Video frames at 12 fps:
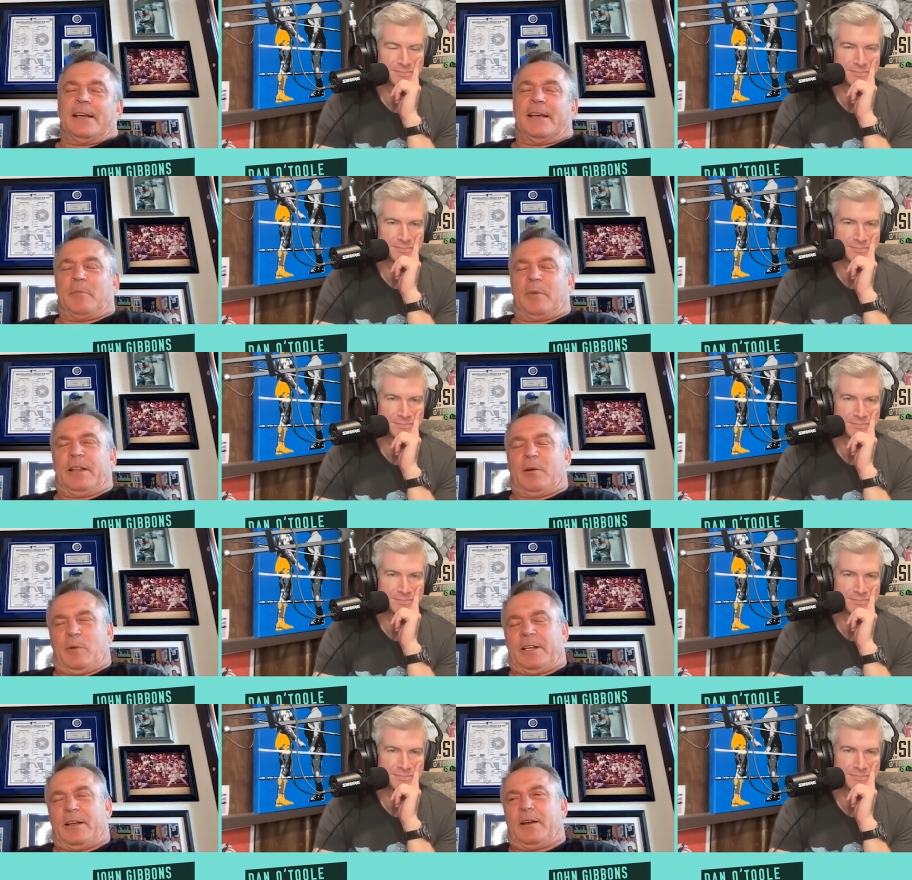Speaker 1: but
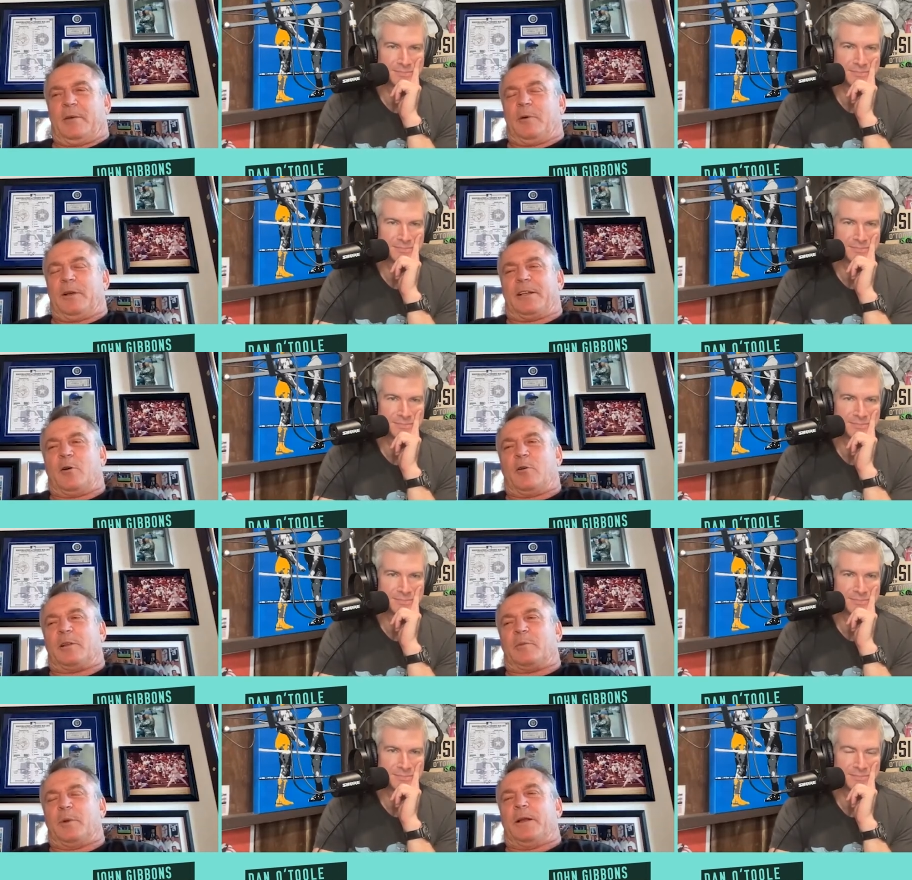then went to
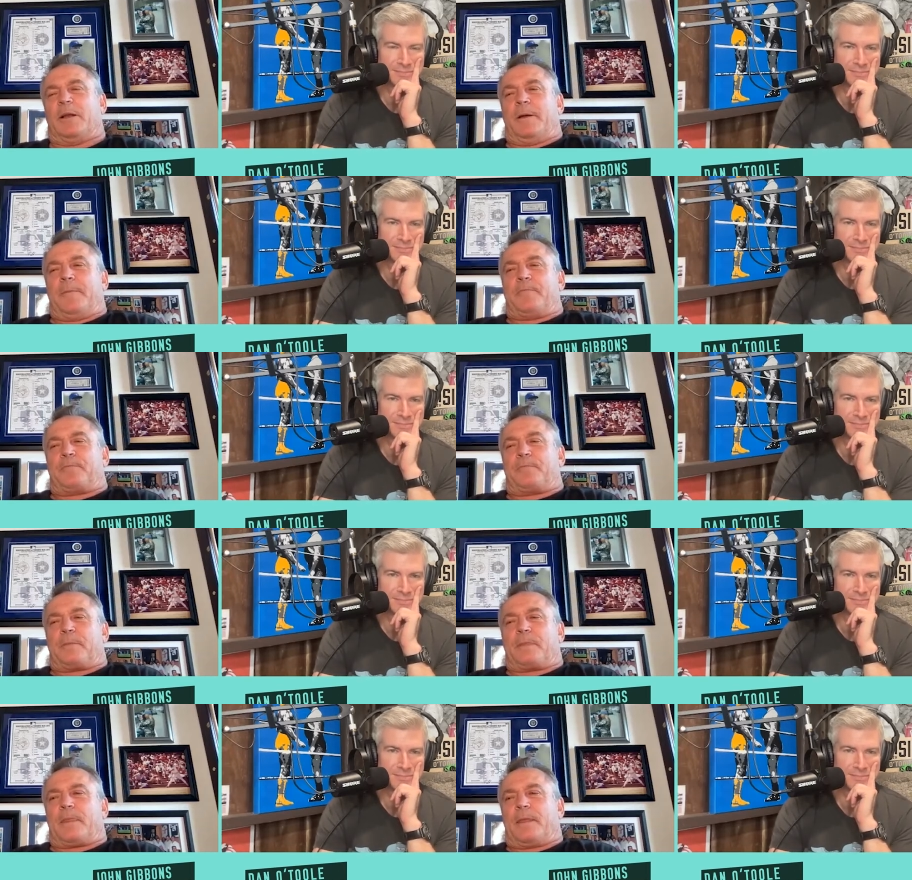Oakland, but.
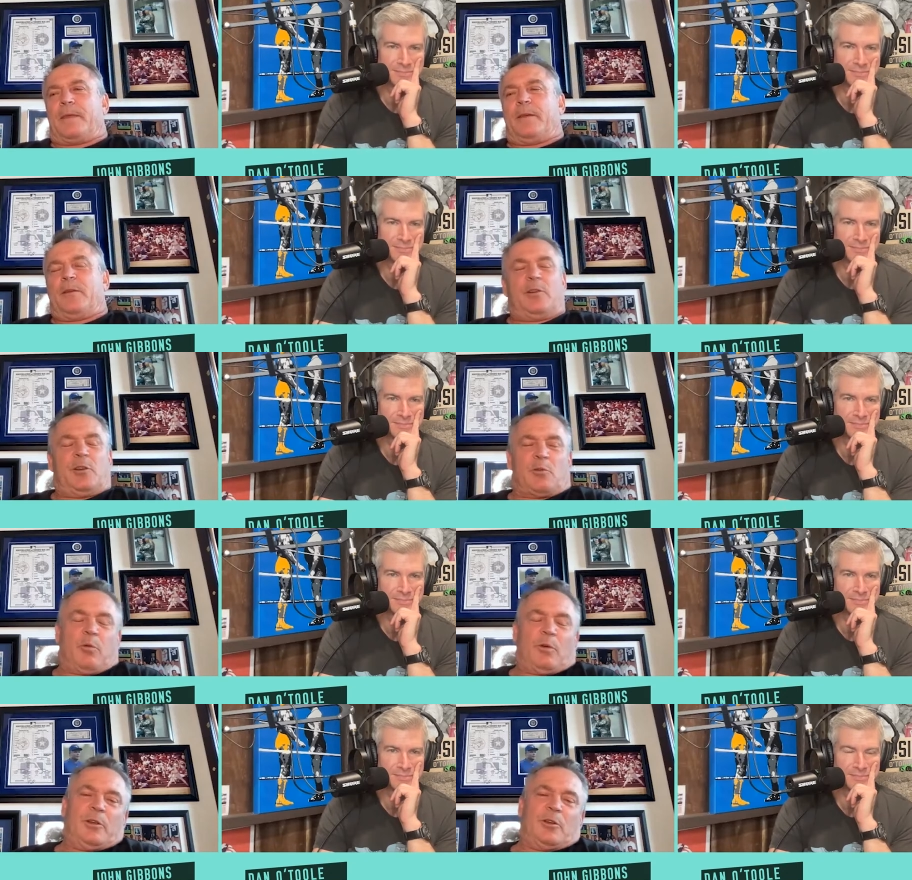You know, you
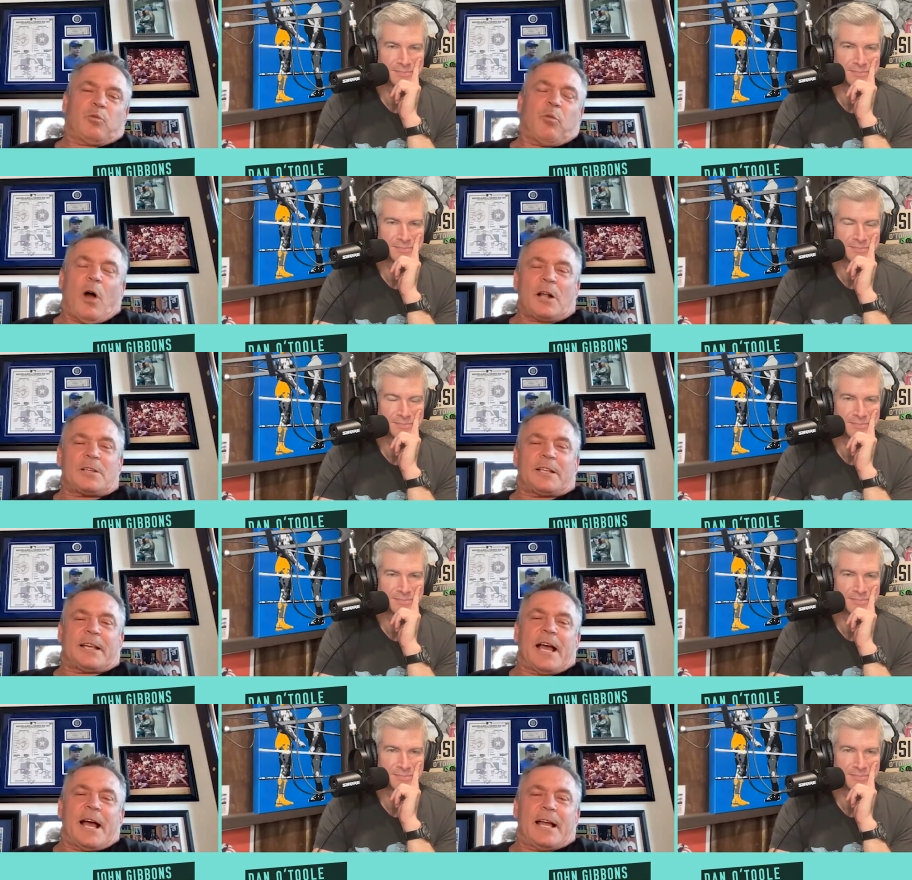just
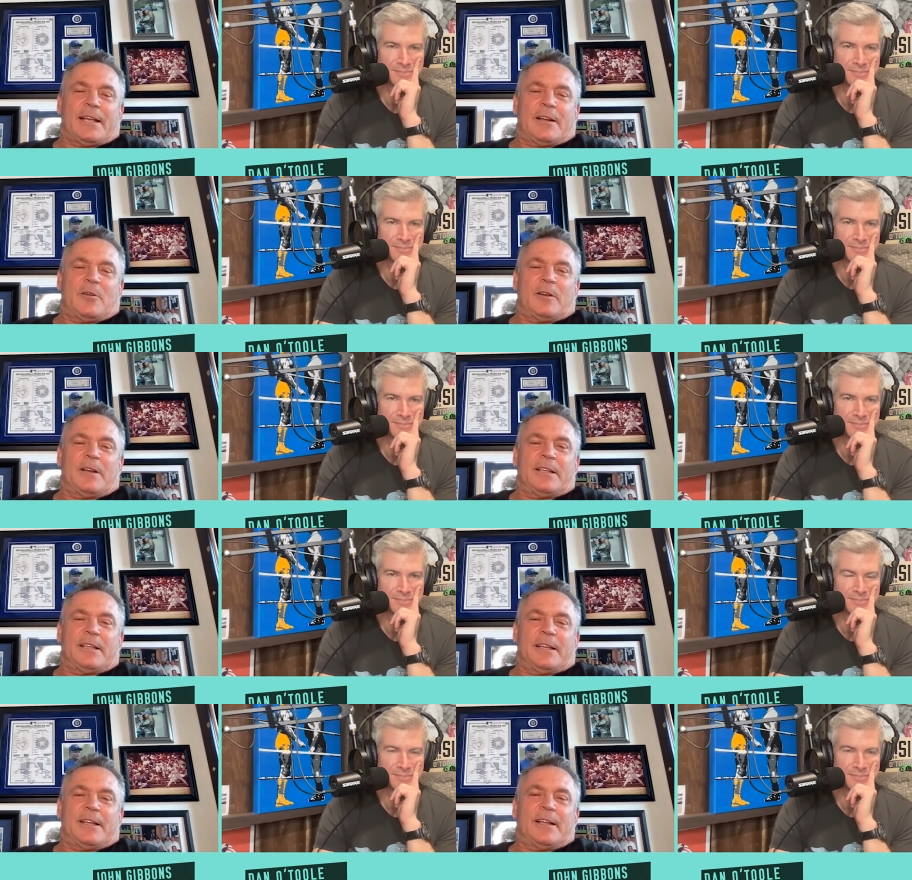watch the guy, you know,
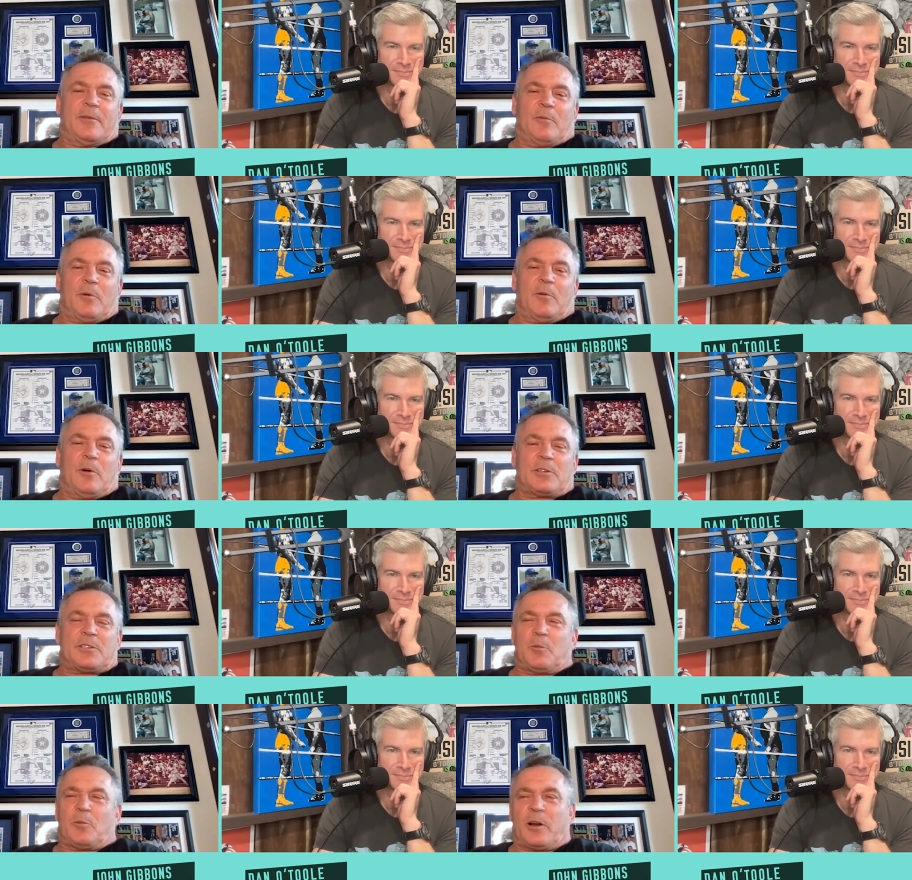and
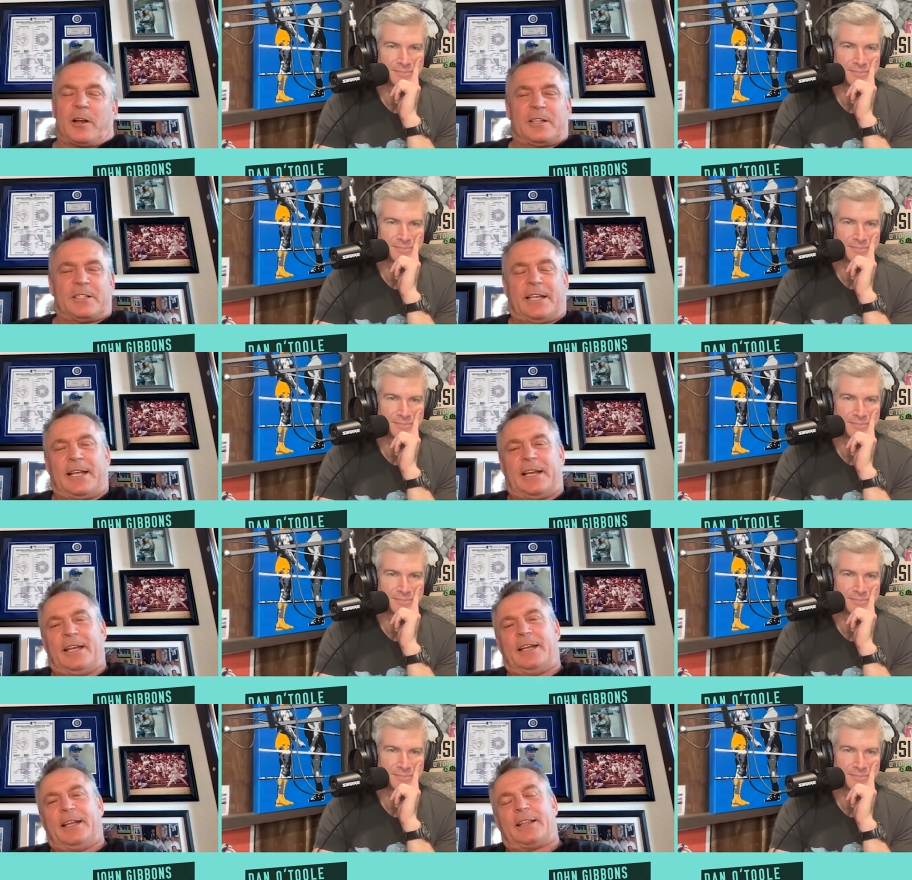watch him work on his
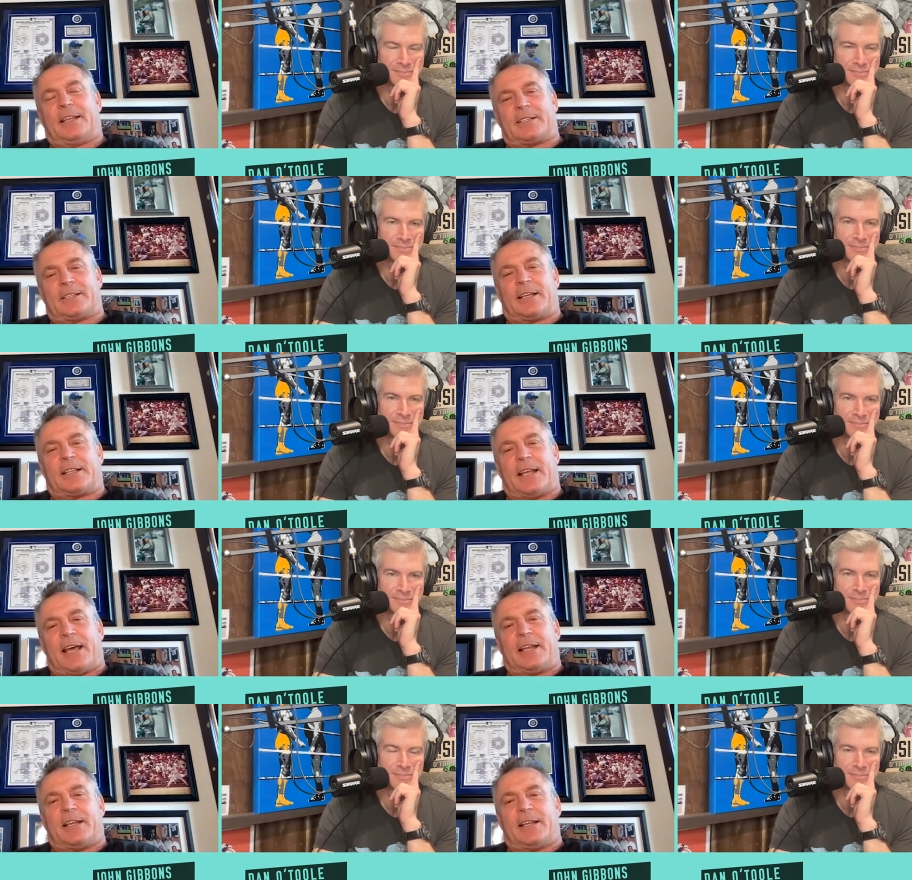hitting and things like
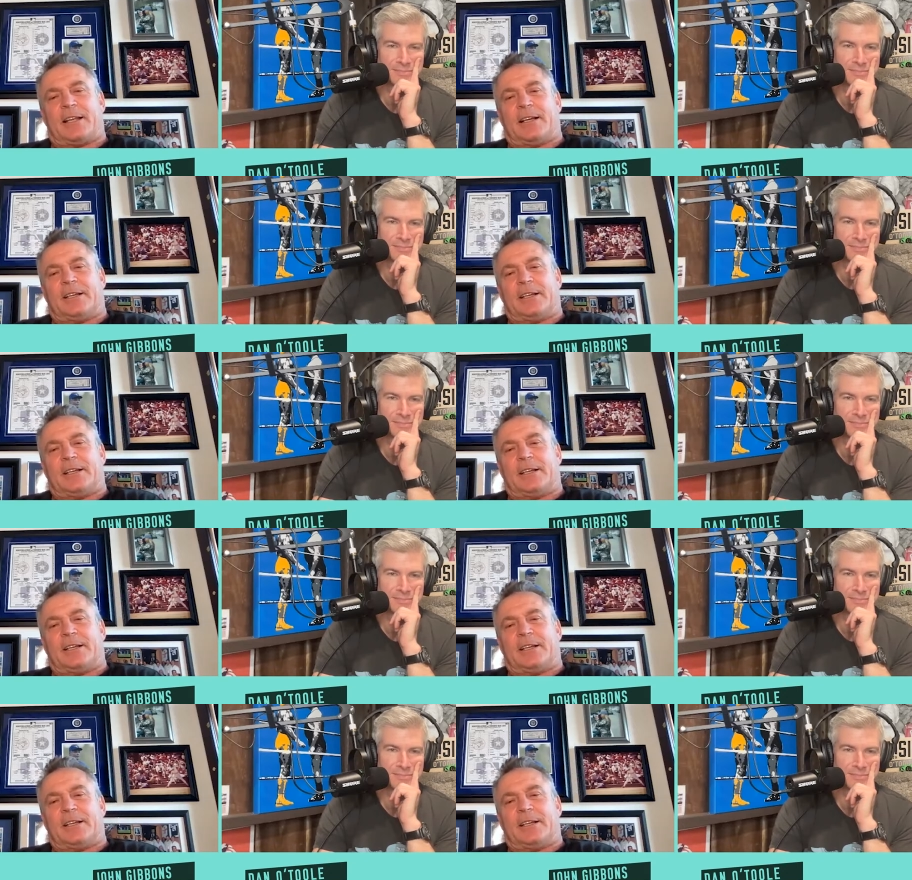that. And